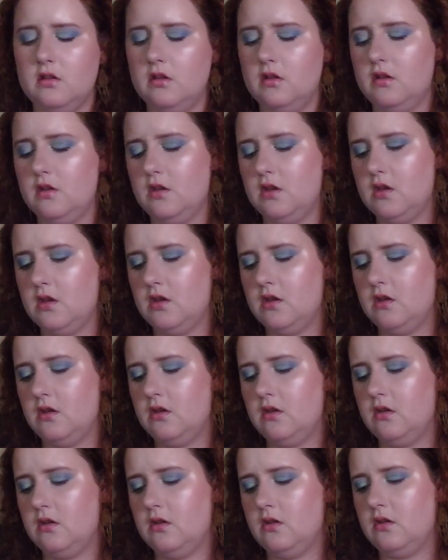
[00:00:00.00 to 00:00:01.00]

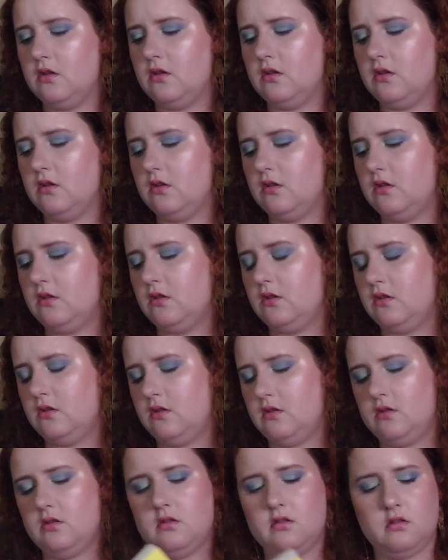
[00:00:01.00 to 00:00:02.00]

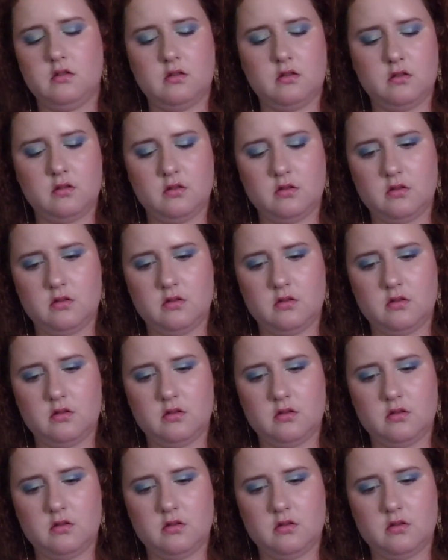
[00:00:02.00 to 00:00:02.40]
Nobody speaks.